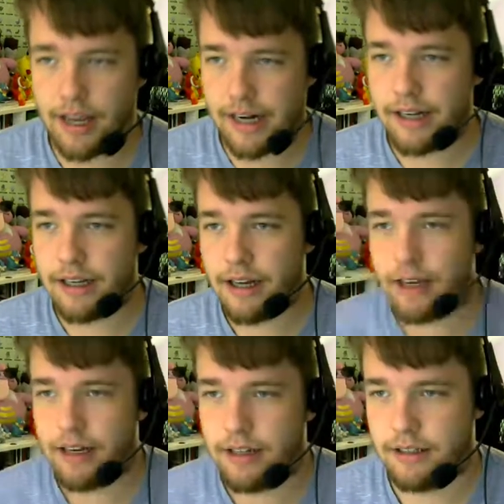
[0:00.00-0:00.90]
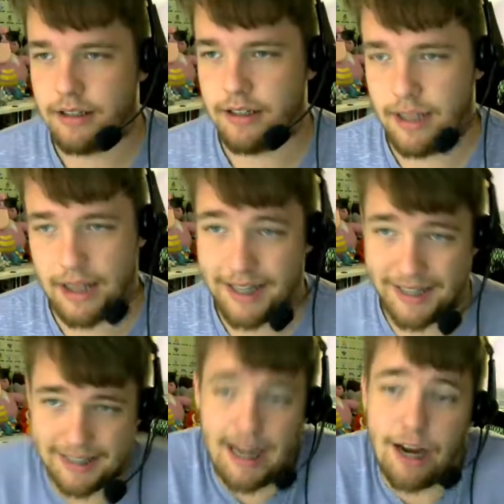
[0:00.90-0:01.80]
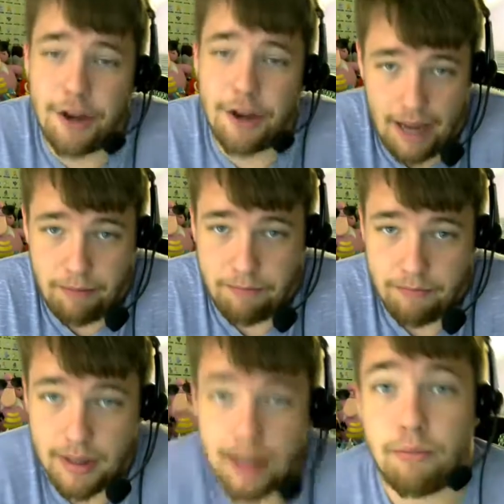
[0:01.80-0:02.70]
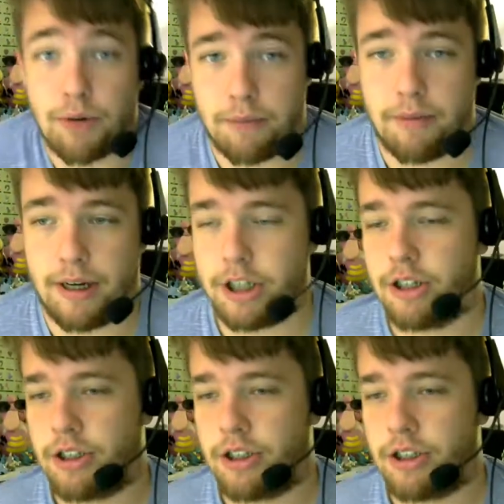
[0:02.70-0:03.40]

any in the, in the entire game, pretty much.